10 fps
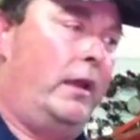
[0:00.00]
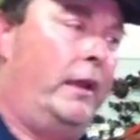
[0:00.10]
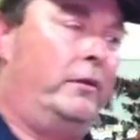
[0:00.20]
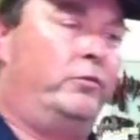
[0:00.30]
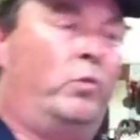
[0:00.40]

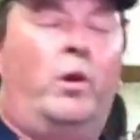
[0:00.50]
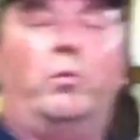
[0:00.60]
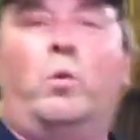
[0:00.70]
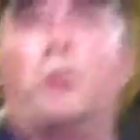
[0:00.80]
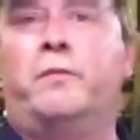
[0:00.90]
is
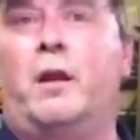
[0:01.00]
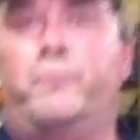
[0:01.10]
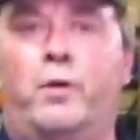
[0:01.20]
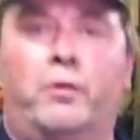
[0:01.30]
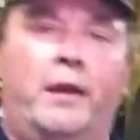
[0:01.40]
when one of our
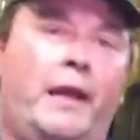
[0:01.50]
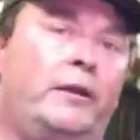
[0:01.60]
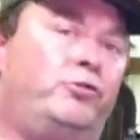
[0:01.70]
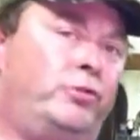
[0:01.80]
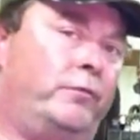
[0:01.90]
foot or
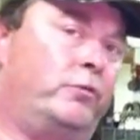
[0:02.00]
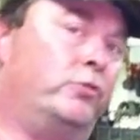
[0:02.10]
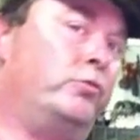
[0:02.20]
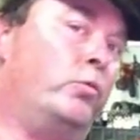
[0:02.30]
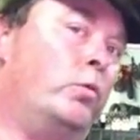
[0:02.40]
hand
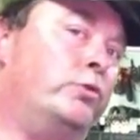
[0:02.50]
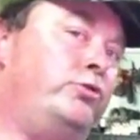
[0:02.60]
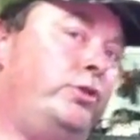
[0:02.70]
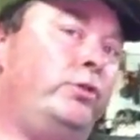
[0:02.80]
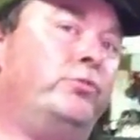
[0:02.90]
shifters
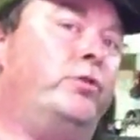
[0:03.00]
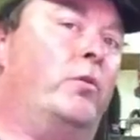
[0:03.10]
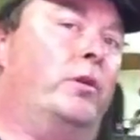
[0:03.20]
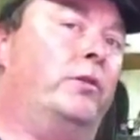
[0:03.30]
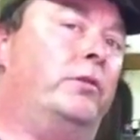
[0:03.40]
was used
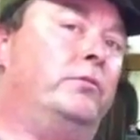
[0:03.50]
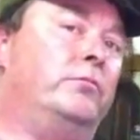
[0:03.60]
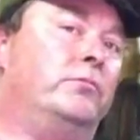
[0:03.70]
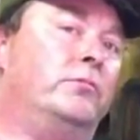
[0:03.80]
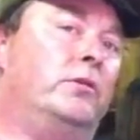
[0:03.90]
on it.
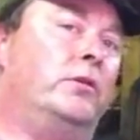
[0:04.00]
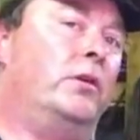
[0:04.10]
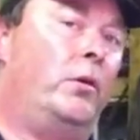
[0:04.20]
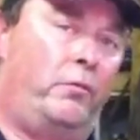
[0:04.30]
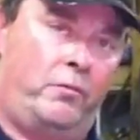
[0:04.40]

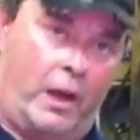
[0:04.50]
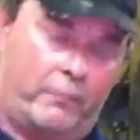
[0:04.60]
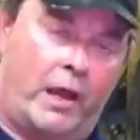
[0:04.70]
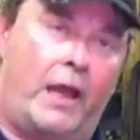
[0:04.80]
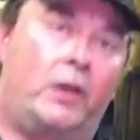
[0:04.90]
We've
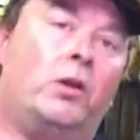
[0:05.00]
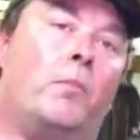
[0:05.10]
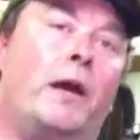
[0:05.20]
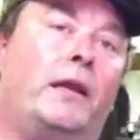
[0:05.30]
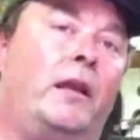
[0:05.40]
never had to go
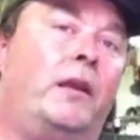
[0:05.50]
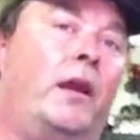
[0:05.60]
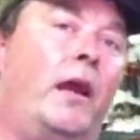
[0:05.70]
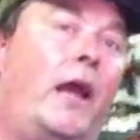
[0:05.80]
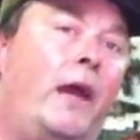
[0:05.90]
back in
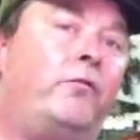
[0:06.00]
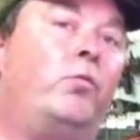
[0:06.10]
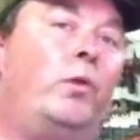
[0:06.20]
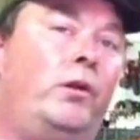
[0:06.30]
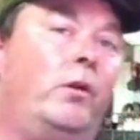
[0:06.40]
there
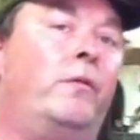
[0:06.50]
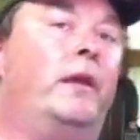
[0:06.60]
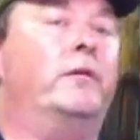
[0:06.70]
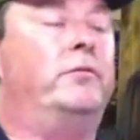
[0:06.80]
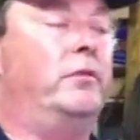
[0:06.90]
after we do
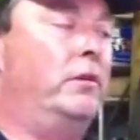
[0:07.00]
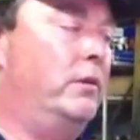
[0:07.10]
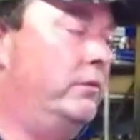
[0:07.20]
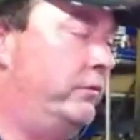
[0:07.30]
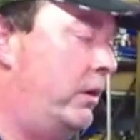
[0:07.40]
this.
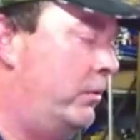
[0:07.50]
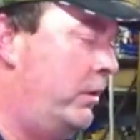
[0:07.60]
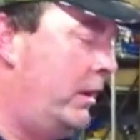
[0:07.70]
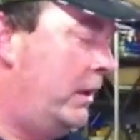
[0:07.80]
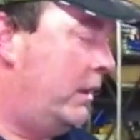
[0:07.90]
So,
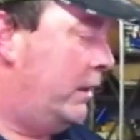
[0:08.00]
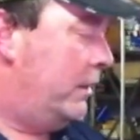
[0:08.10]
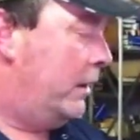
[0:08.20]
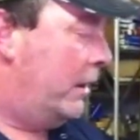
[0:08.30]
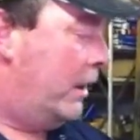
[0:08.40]

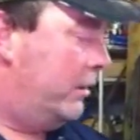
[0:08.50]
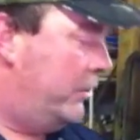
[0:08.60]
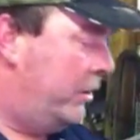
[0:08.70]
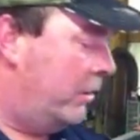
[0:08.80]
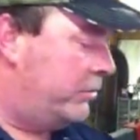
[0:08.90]

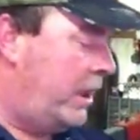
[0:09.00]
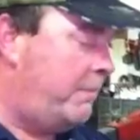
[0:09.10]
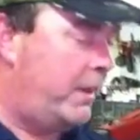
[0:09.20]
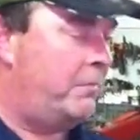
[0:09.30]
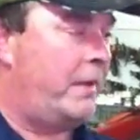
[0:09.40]

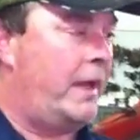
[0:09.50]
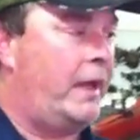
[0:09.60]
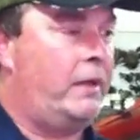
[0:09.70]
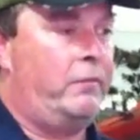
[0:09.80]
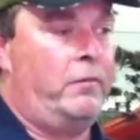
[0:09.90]
keep in
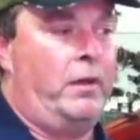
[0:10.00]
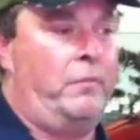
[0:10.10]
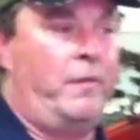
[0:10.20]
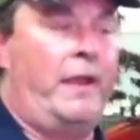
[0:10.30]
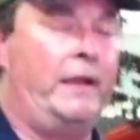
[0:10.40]
mind the
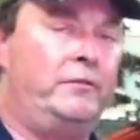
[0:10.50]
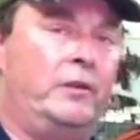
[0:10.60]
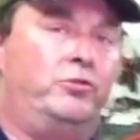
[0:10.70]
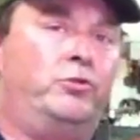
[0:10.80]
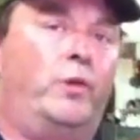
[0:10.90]
things
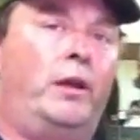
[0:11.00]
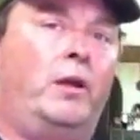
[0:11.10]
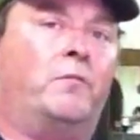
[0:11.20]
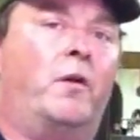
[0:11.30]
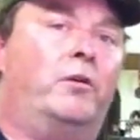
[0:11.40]
that you
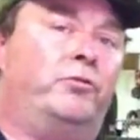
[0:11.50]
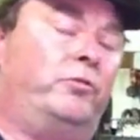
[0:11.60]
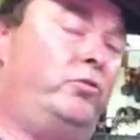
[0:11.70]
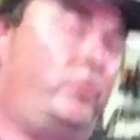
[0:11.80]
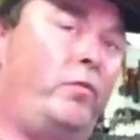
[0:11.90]
hear
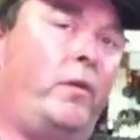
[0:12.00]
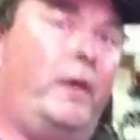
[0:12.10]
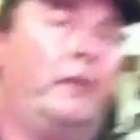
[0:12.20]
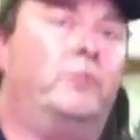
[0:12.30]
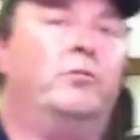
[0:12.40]
versus the
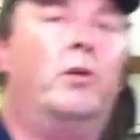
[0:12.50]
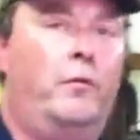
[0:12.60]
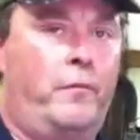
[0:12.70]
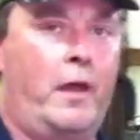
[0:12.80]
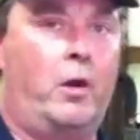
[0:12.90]
things
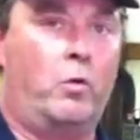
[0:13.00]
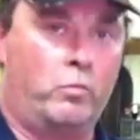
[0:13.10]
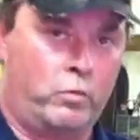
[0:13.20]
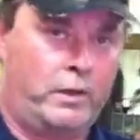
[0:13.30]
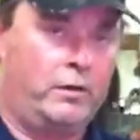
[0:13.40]
that are
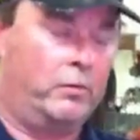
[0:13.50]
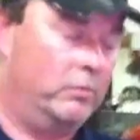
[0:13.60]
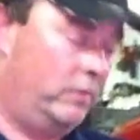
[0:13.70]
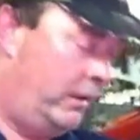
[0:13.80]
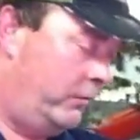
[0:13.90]
real
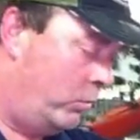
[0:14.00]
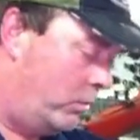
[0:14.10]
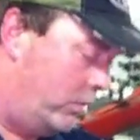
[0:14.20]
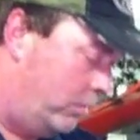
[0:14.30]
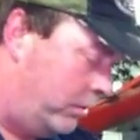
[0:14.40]
in the
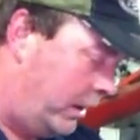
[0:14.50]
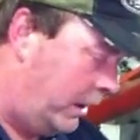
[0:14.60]
world.